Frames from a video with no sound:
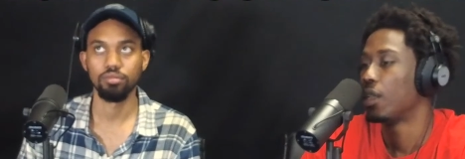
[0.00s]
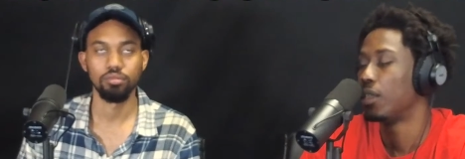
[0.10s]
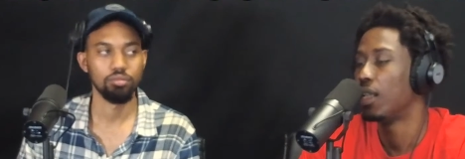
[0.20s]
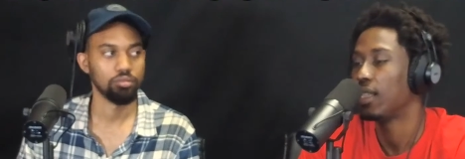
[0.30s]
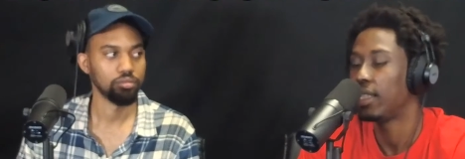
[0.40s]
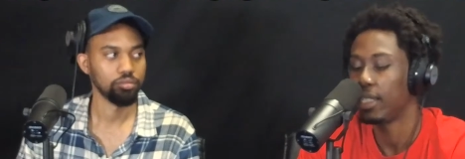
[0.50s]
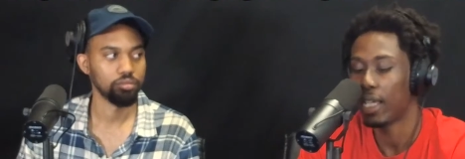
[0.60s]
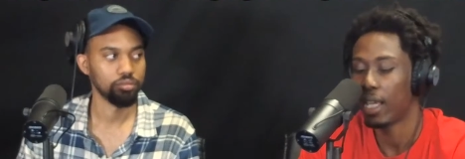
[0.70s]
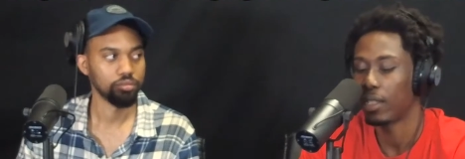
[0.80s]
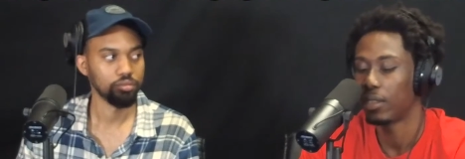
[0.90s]
Speaker 1: nothing
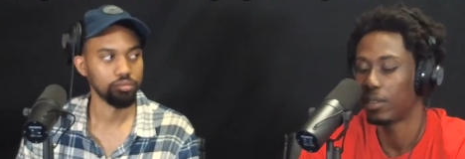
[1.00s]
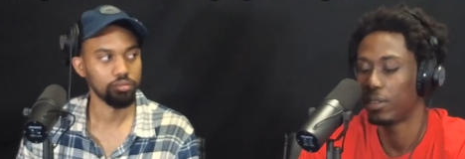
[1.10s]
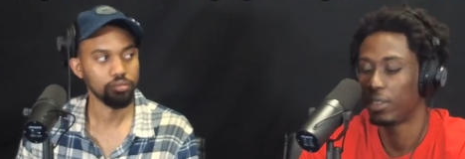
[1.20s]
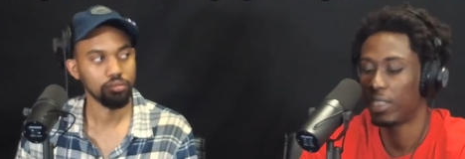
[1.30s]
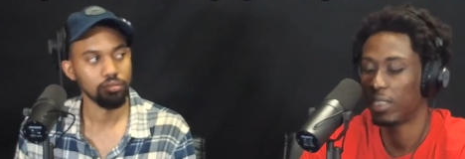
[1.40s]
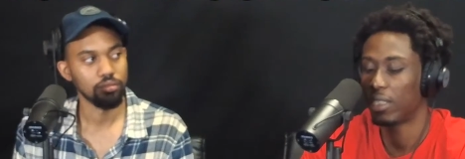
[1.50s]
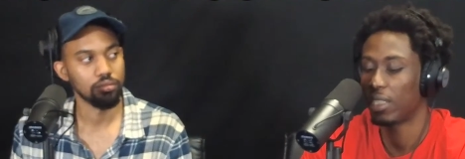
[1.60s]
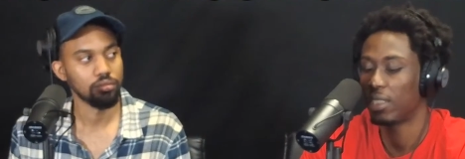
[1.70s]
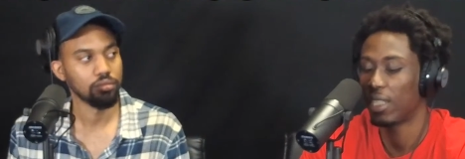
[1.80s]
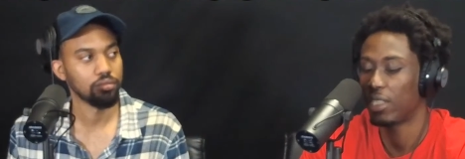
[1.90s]
yet. Just
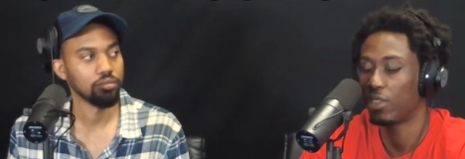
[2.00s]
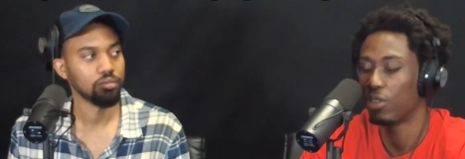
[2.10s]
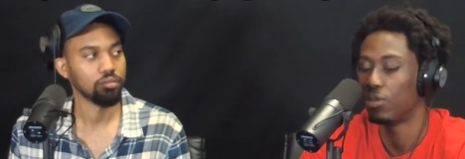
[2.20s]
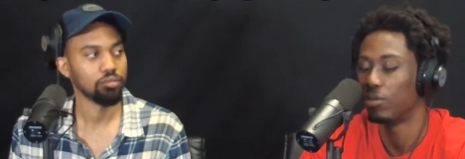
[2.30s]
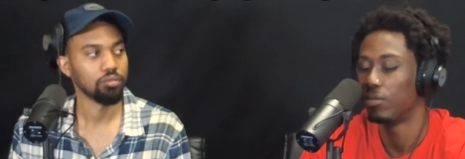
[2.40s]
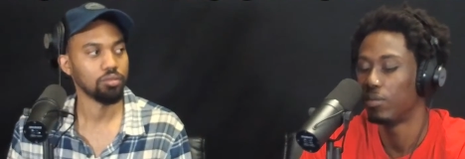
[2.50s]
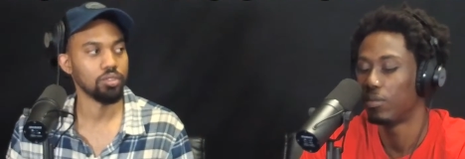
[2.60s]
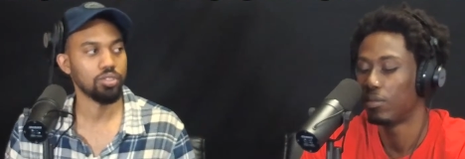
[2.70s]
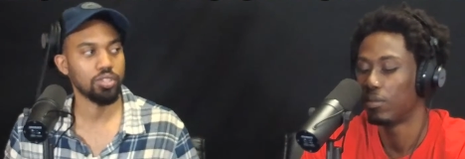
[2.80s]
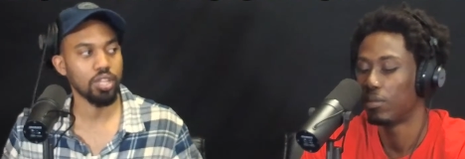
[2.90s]
uh, stay tuned.
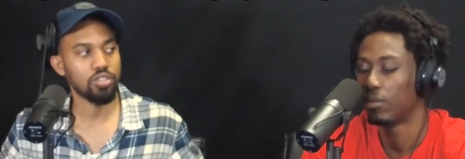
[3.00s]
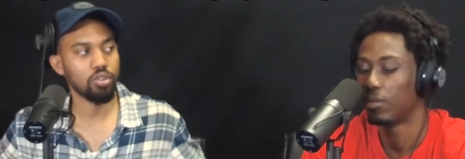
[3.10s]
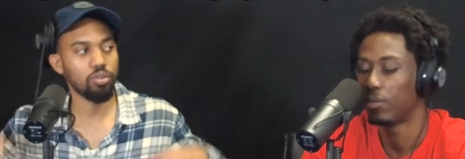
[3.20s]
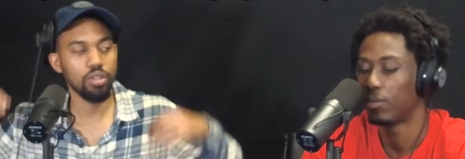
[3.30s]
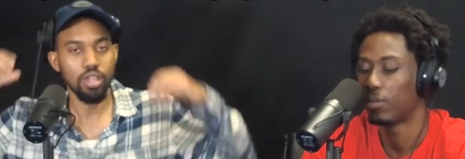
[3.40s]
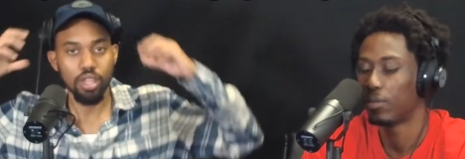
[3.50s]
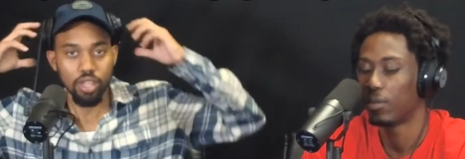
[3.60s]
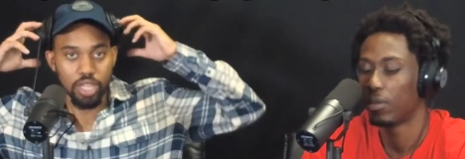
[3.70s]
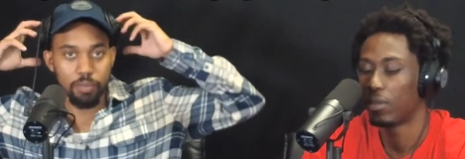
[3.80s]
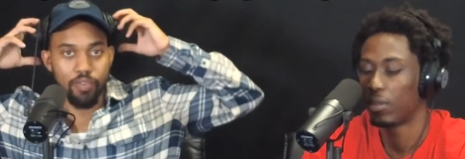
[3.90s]
Speaker 2: Stay tuned.
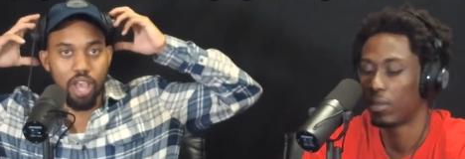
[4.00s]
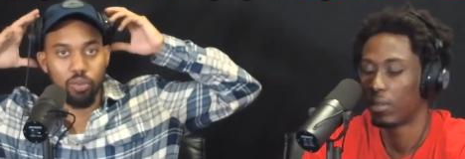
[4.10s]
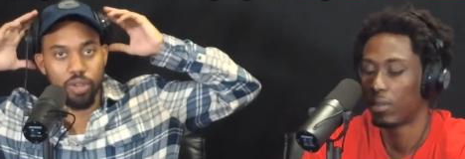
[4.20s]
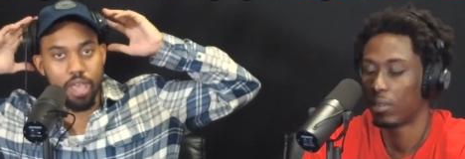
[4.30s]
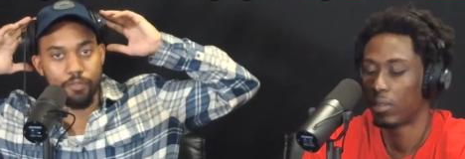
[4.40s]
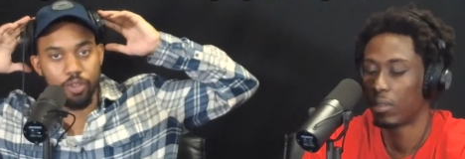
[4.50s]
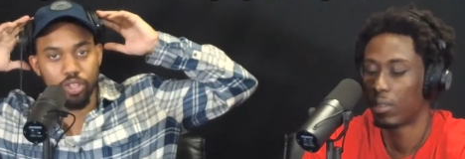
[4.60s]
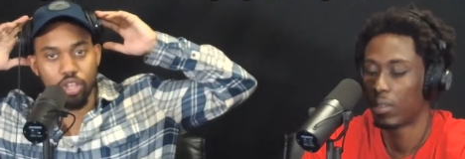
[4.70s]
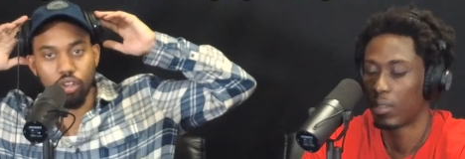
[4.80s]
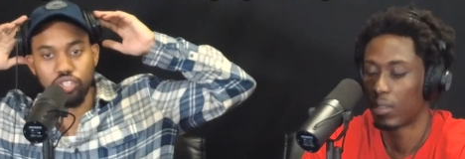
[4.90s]
Keep following at For
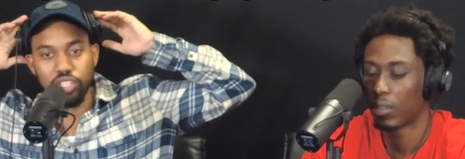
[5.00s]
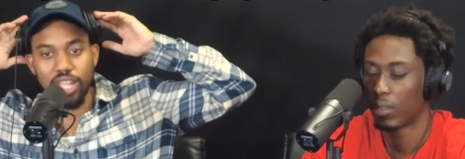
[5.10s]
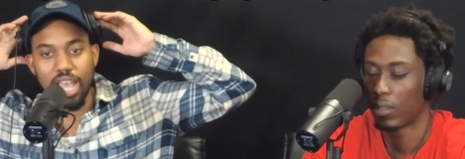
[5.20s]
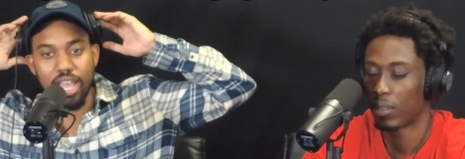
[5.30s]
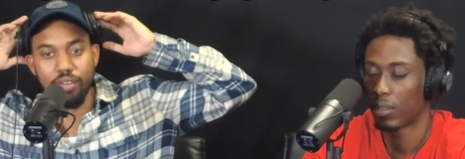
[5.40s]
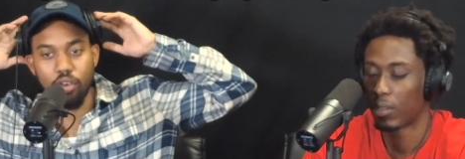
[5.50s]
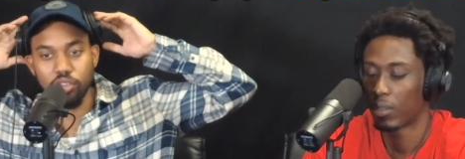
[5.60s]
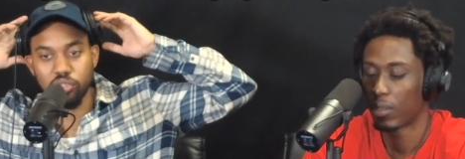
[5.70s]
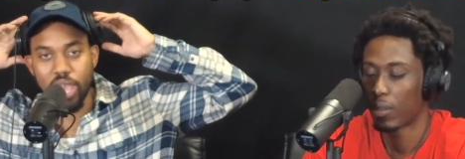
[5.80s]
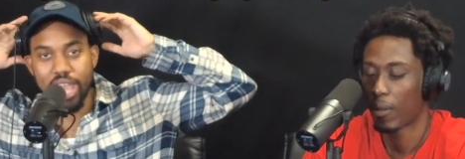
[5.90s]
the Culture Live.
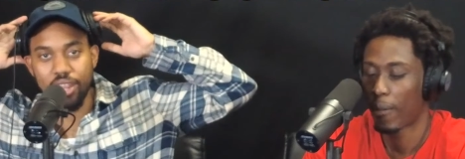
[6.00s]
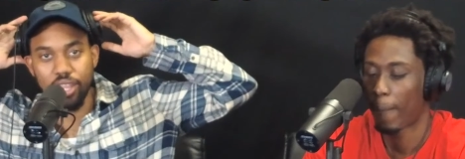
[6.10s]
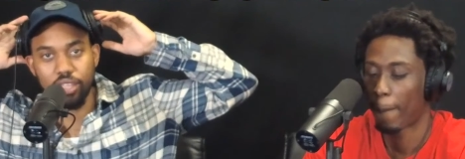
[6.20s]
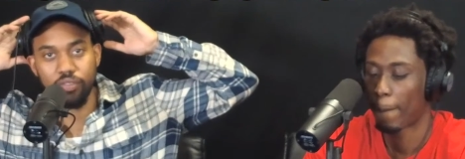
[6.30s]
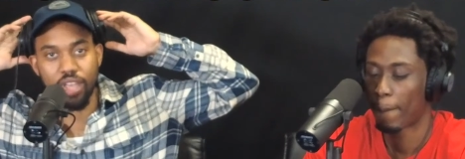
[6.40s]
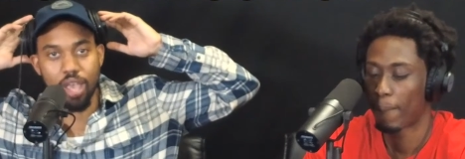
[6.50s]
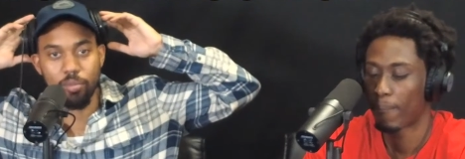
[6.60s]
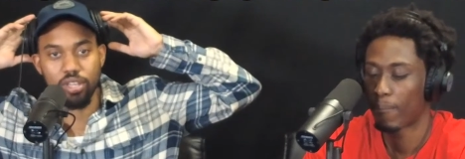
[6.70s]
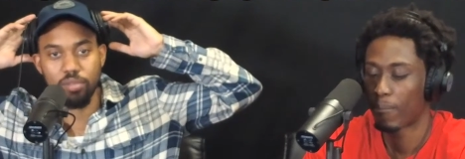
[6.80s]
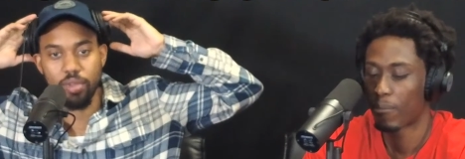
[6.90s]
Also at Nick of
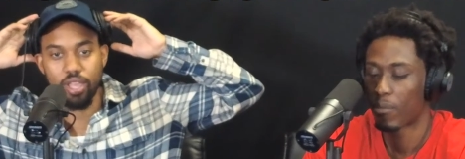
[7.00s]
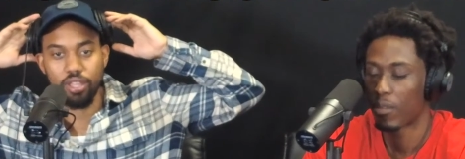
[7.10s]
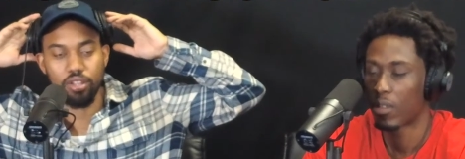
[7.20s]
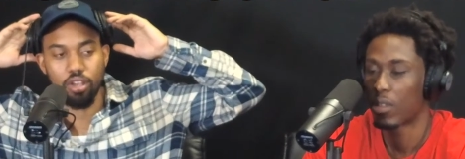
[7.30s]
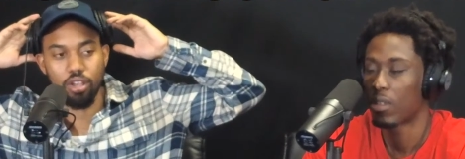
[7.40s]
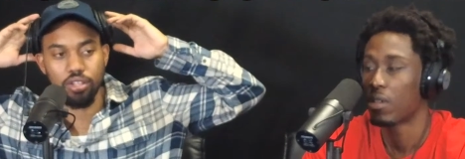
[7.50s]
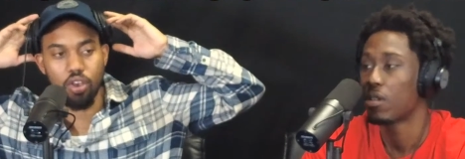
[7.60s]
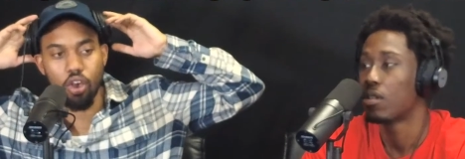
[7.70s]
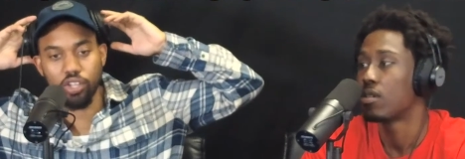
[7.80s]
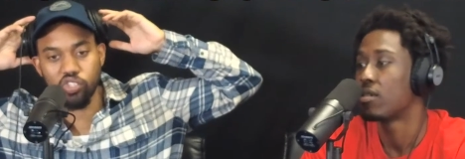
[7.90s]
Comedy, man. Uh,
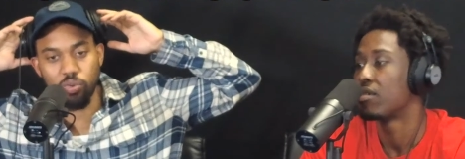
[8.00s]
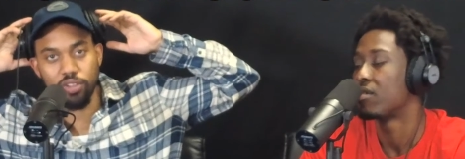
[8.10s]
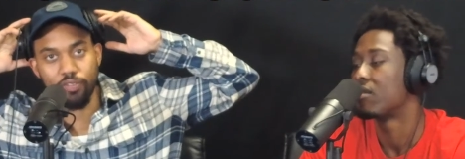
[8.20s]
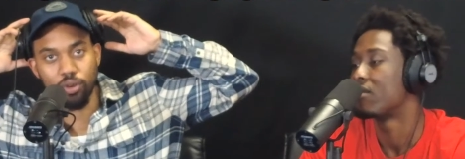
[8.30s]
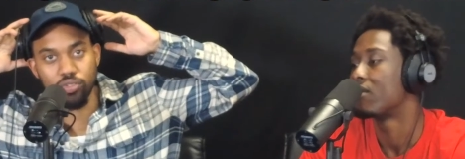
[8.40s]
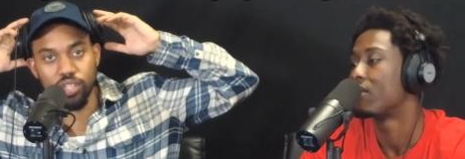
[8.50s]
August 21st,